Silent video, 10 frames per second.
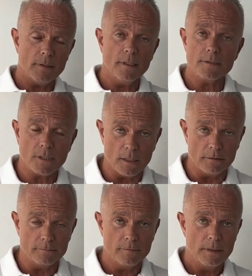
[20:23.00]
it's
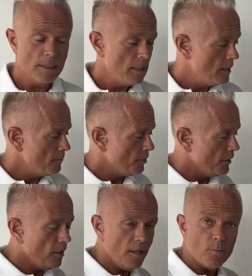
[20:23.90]
done. But
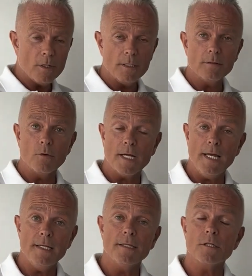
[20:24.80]
the other one,
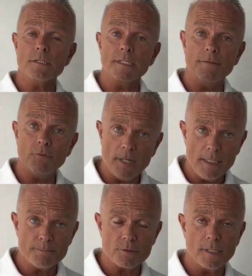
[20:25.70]
okay, it doesn't give you
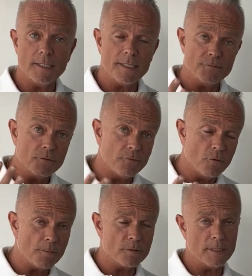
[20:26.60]
8%, it gives you
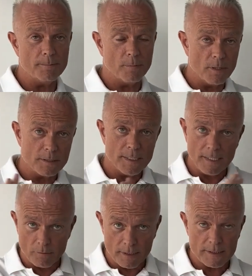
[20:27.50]
4% per month in
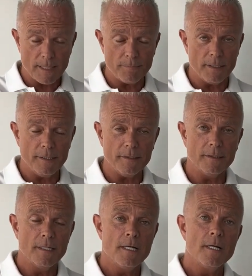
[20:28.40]
our example
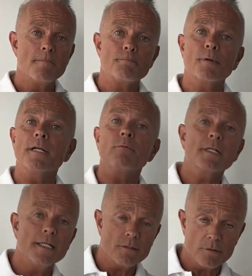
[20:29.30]
here, but it will
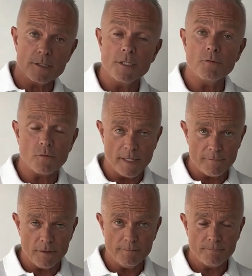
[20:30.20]
continue
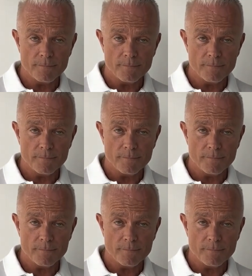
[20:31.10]
forever.